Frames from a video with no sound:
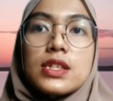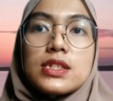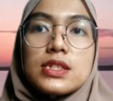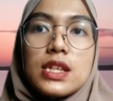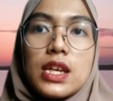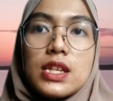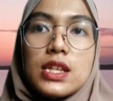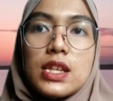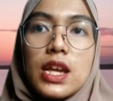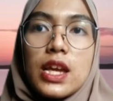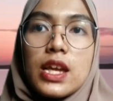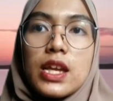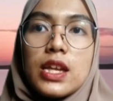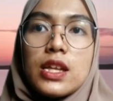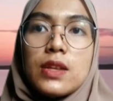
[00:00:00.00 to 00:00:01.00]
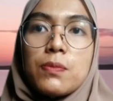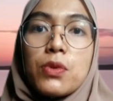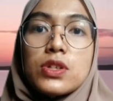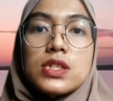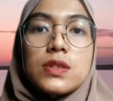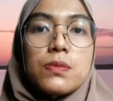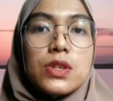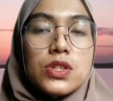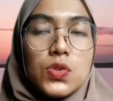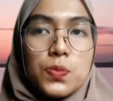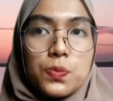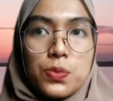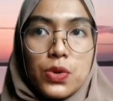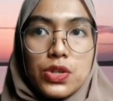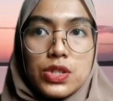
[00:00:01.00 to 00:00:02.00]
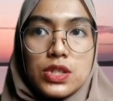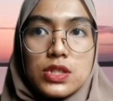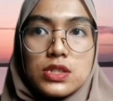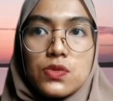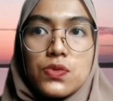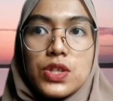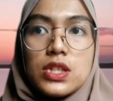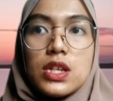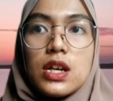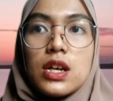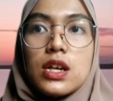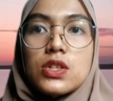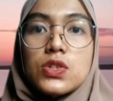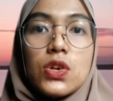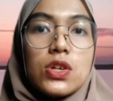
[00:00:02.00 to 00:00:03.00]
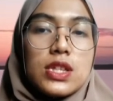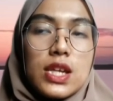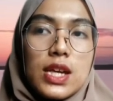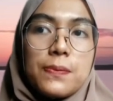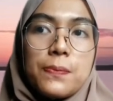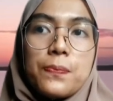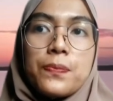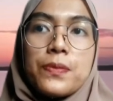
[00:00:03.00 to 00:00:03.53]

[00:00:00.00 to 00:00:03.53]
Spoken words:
sand and possible to produce with a short time.